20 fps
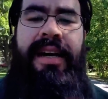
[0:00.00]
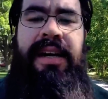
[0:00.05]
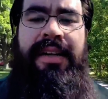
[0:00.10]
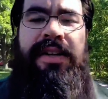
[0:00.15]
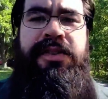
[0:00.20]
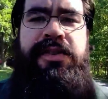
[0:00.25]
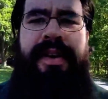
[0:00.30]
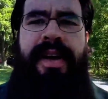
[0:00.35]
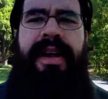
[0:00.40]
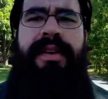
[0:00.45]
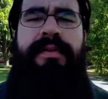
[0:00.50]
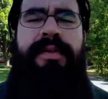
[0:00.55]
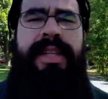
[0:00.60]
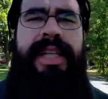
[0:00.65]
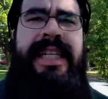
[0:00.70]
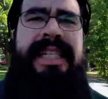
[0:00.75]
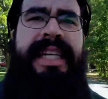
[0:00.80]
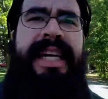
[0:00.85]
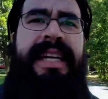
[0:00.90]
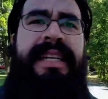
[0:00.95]
you can
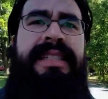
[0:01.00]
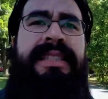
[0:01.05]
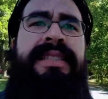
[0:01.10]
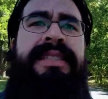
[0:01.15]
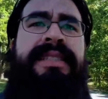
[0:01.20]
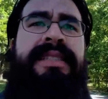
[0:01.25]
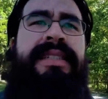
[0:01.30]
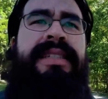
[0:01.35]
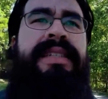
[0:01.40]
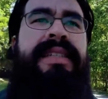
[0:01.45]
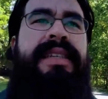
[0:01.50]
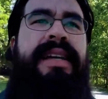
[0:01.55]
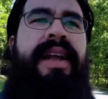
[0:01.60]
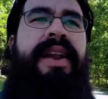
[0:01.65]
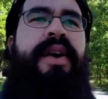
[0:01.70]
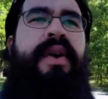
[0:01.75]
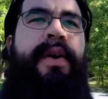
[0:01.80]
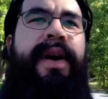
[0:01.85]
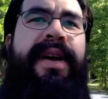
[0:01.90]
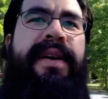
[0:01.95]
really tell,
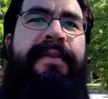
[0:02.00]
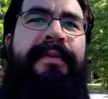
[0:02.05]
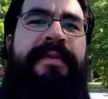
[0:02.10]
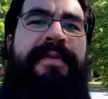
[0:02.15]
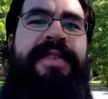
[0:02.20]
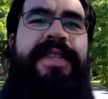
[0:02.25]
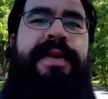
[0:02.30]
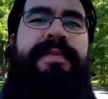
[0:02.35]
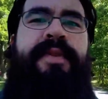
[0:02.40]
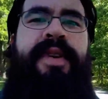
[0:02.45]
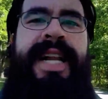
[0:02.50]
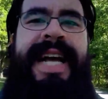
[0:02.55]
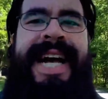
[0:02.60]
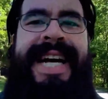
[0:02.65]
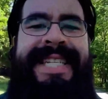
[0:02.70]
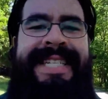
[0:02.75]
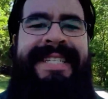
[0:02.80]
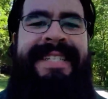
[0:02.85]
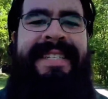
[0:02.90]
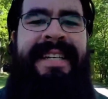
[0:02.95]
if someone
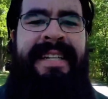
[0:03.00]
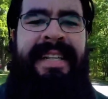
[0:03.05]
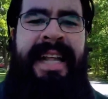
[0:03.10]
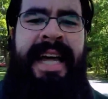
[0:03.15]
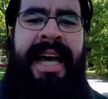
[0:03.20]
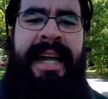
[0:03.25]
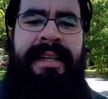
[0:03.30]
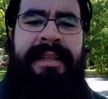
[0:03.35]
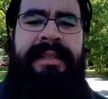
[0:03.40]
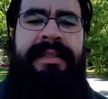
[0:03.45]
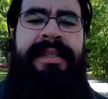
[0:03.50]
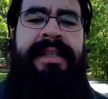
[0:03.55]
hasn't done that,